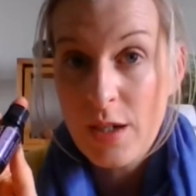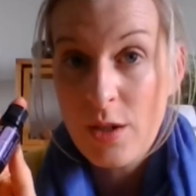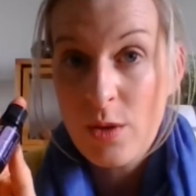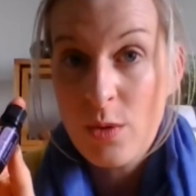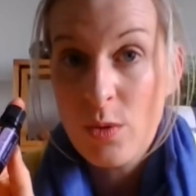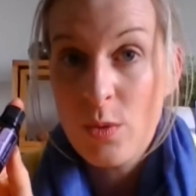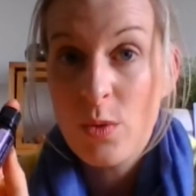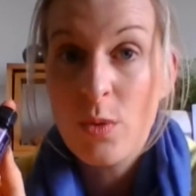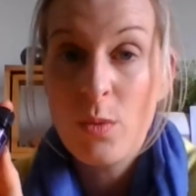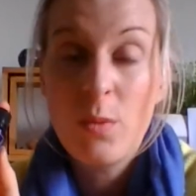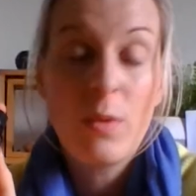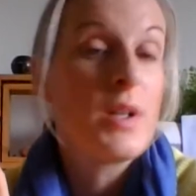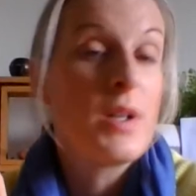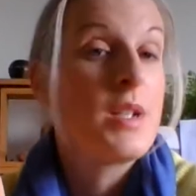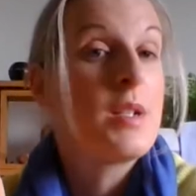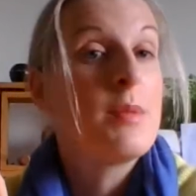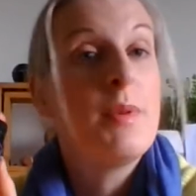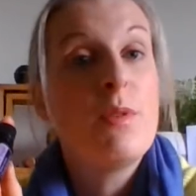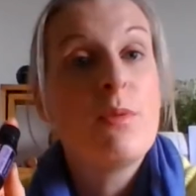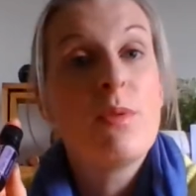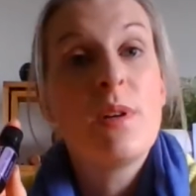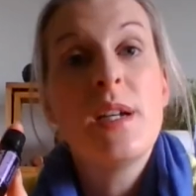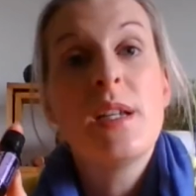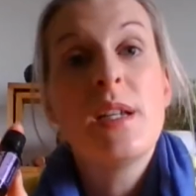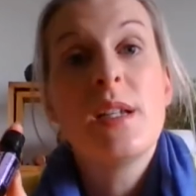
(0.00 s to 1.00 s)
You're going to want to
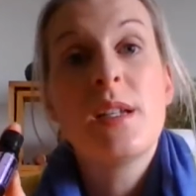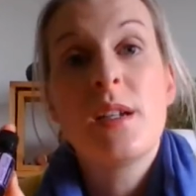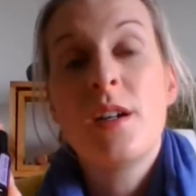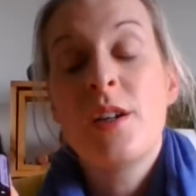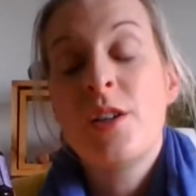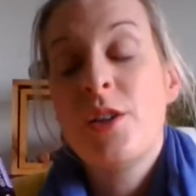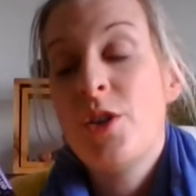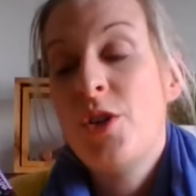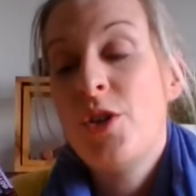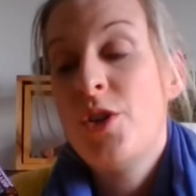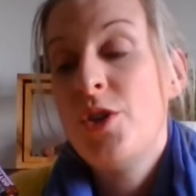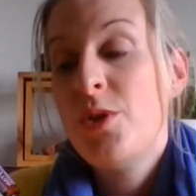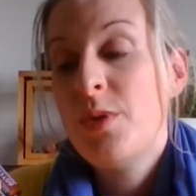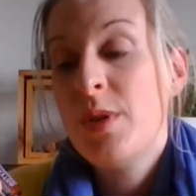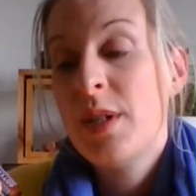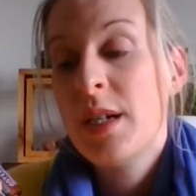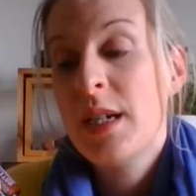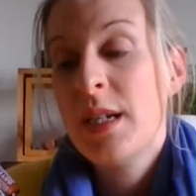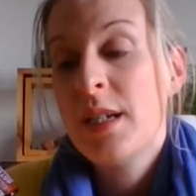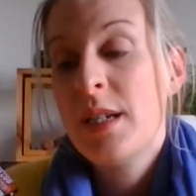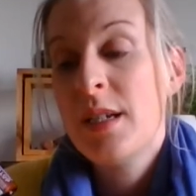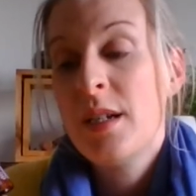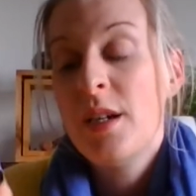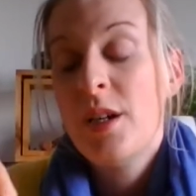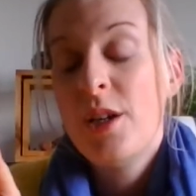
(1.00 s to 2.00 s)
be right on your due
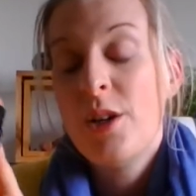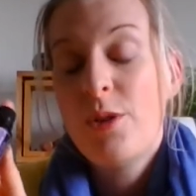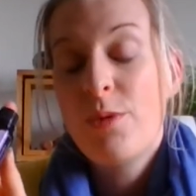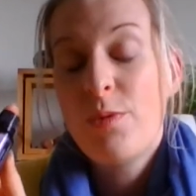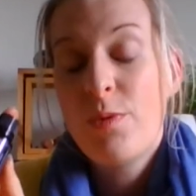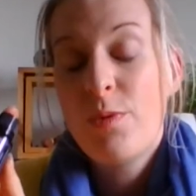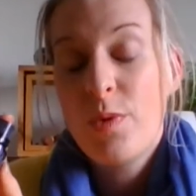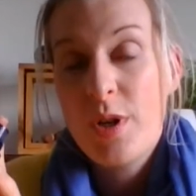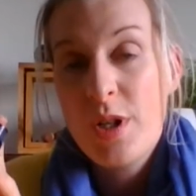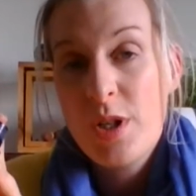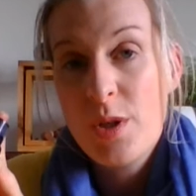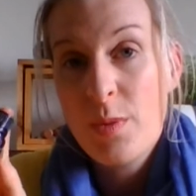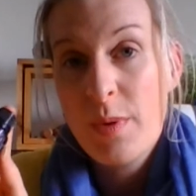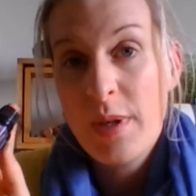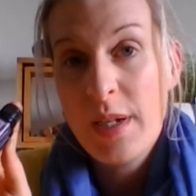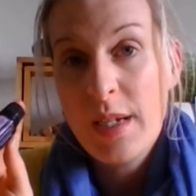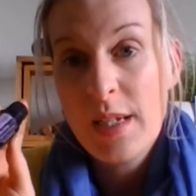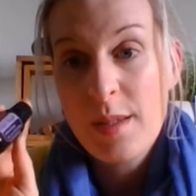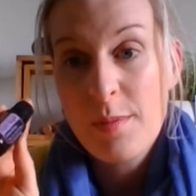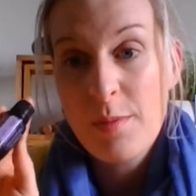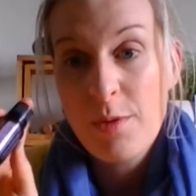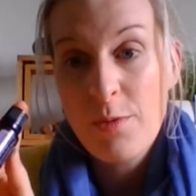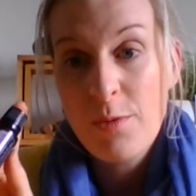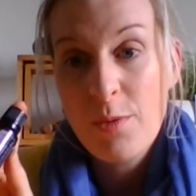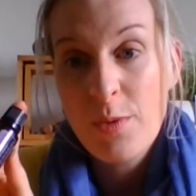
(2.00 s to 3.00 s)
date 40
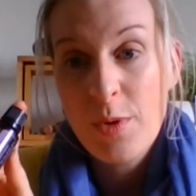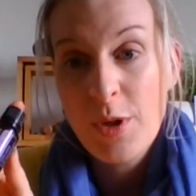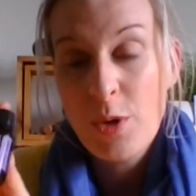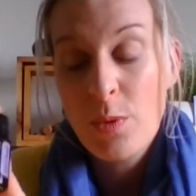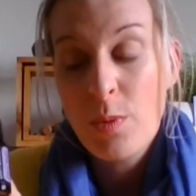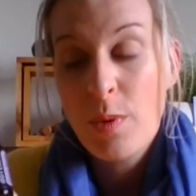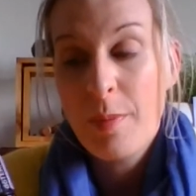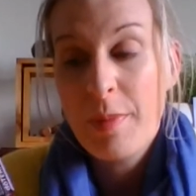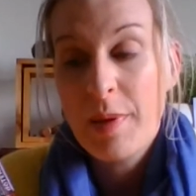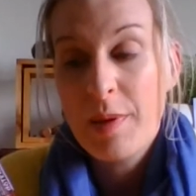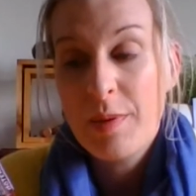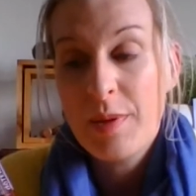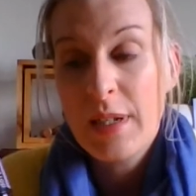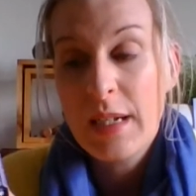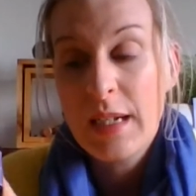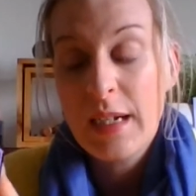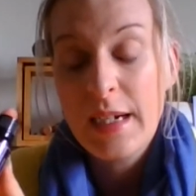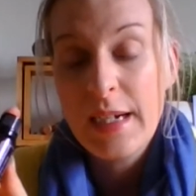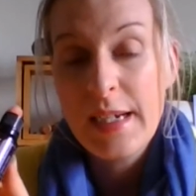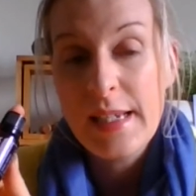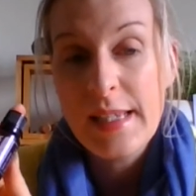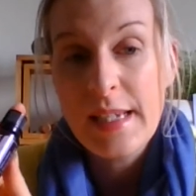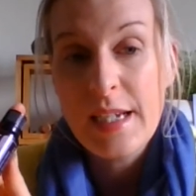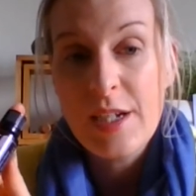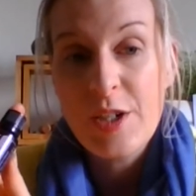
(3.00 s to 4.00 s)
weeks before you whip out the
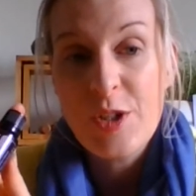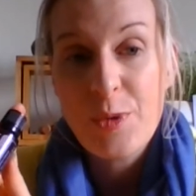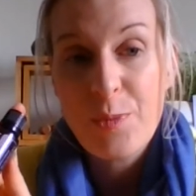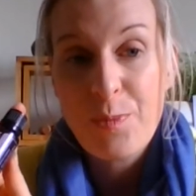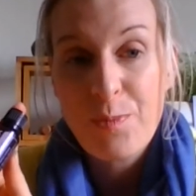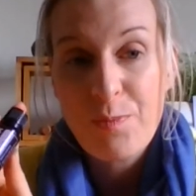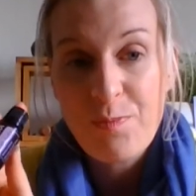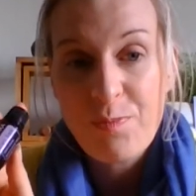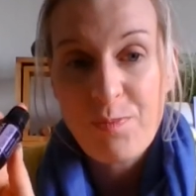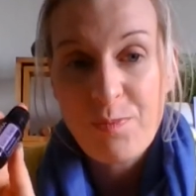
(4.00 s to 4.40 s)
clary sage.